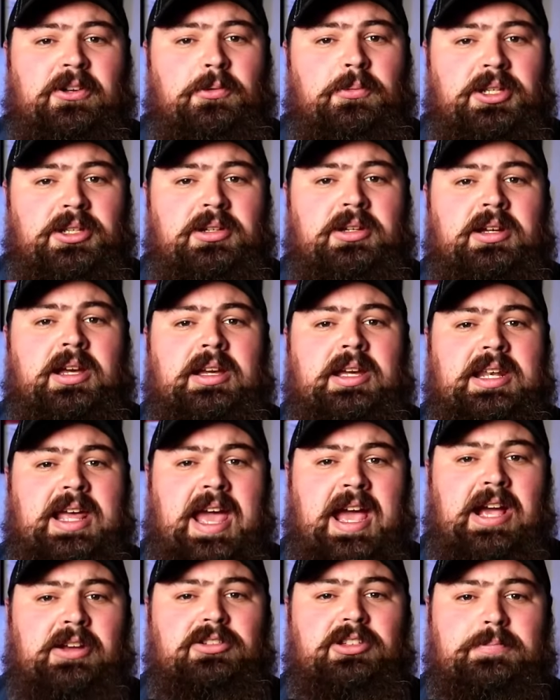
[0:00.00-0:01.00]
when you can
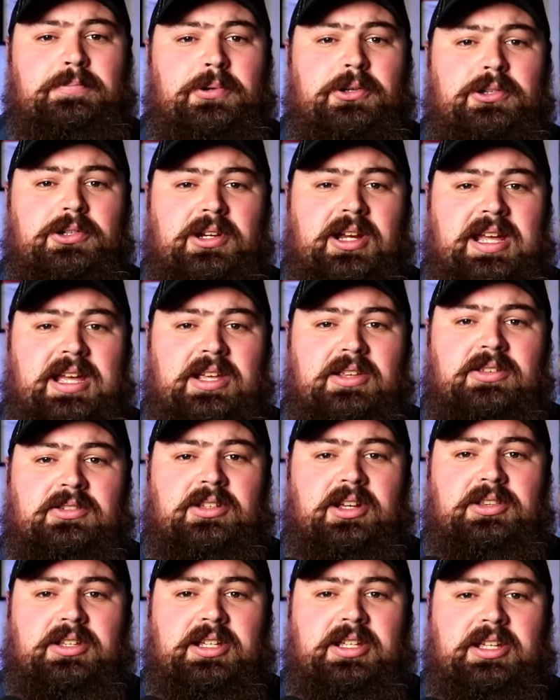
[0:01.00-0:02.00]
actually put your hands
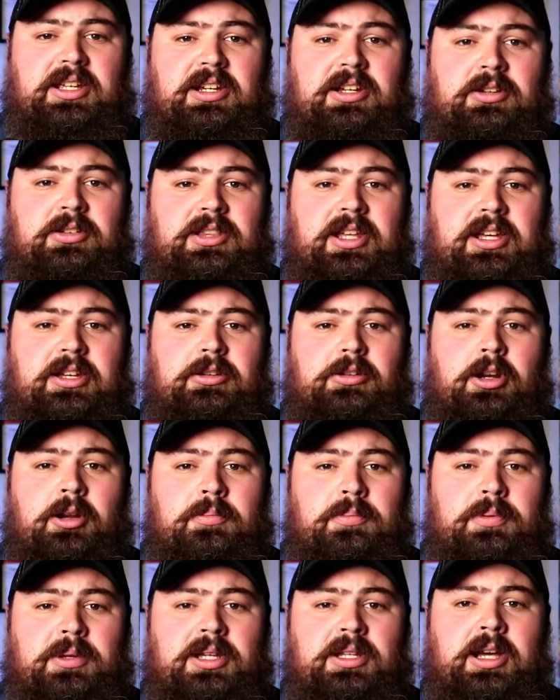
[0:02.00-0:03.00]
on the gear that you're going
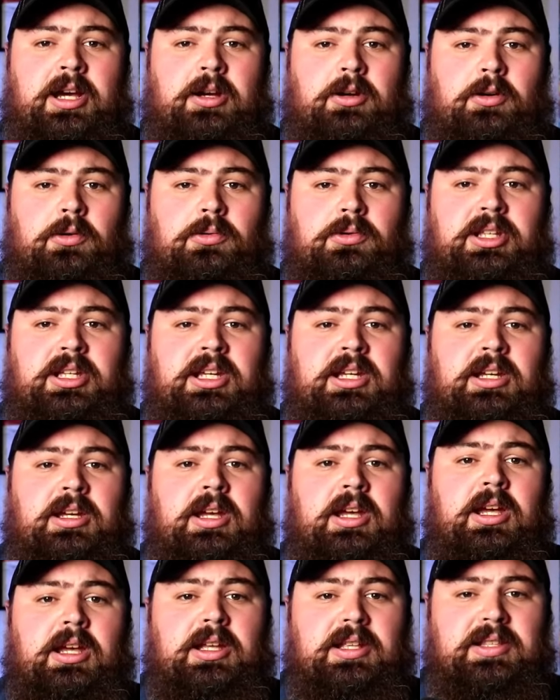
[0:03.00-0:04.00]
to be not only
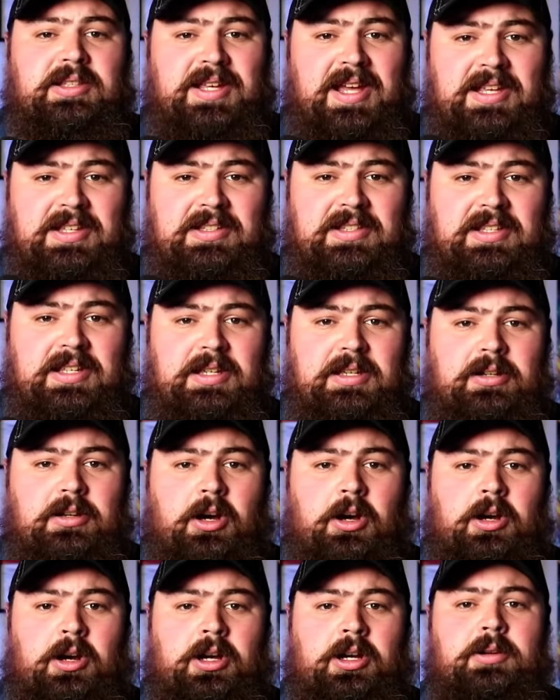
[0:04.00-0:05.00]
tested
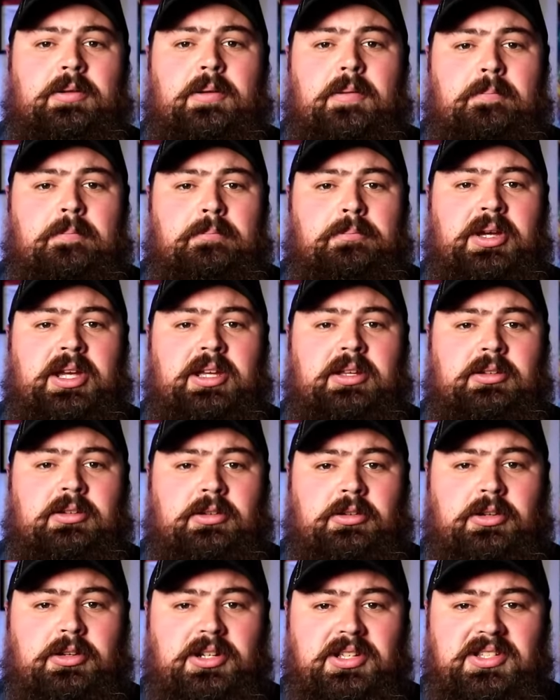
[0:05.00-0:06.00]
on, but
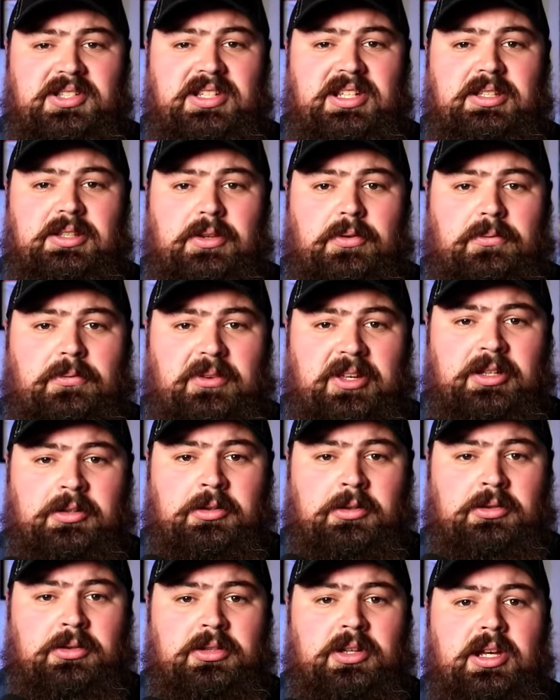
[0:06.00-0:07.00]
you're going to see in the
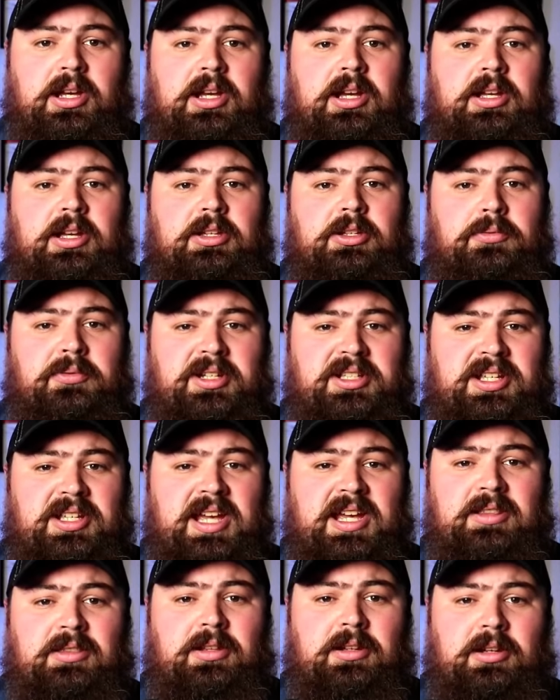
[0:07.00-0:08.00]
field, you
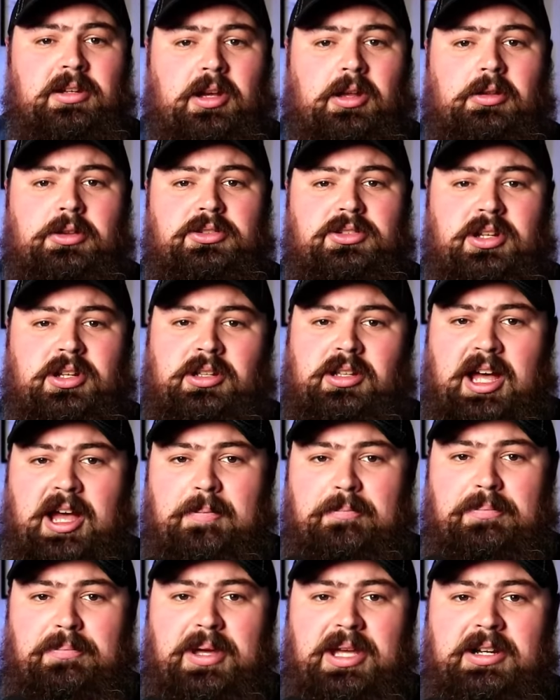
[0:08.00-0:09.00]
retain the knowledge a
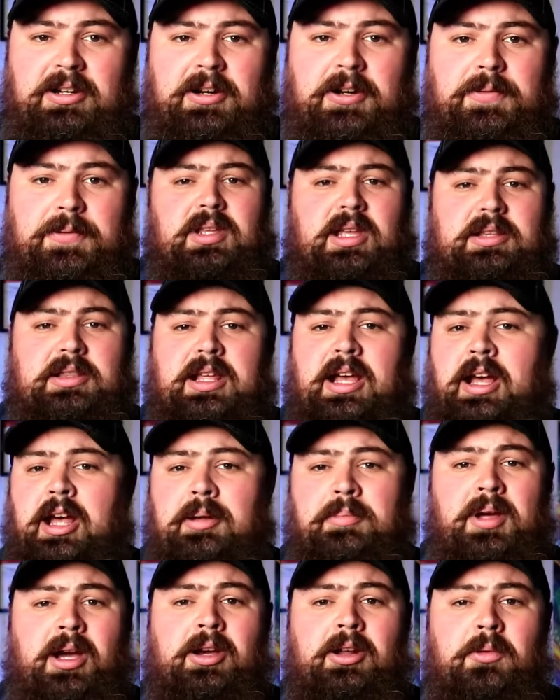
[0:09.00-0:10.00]
lot better. Now, I'm
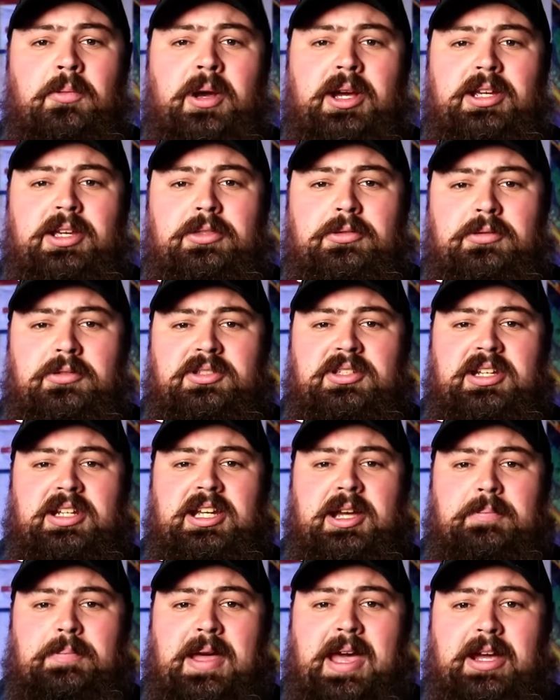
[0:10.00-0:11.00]
not going to walk you through setting
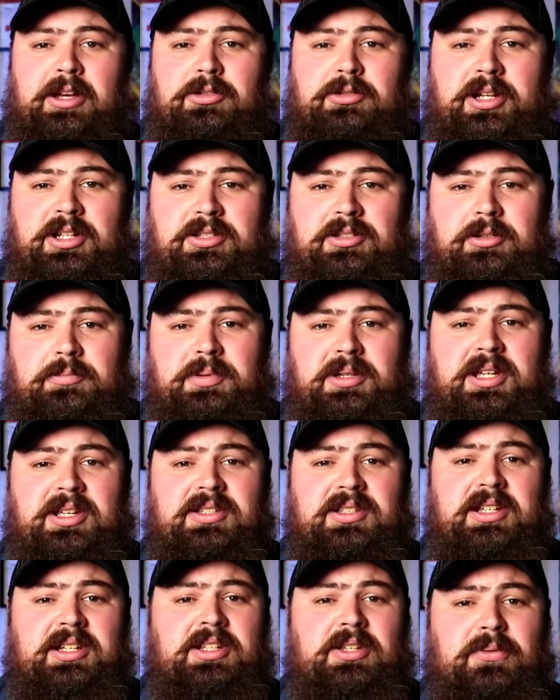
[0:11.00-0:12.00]
up Packet Tracer because
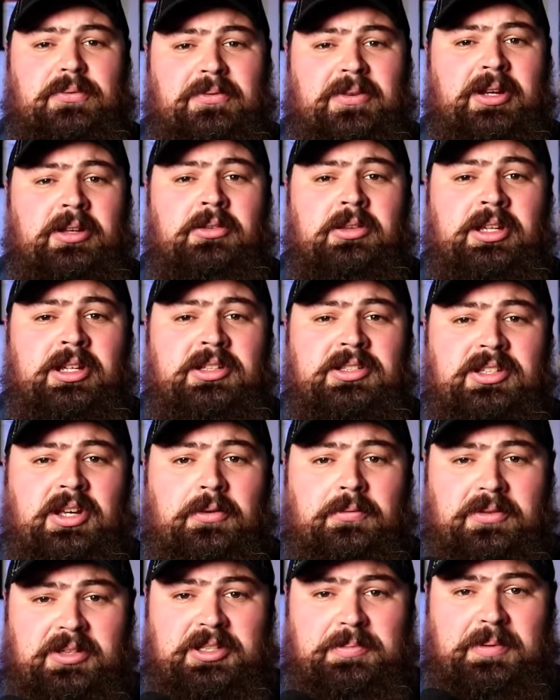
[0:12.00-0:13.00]
it is fairly
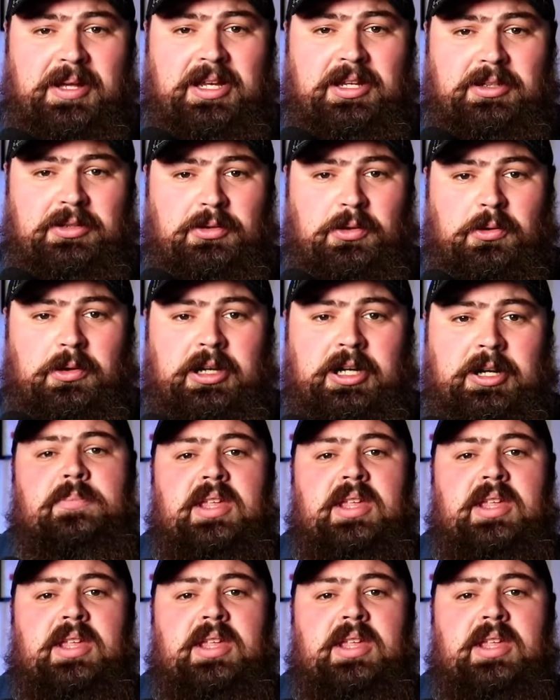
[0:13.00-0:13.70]
self-explanatory.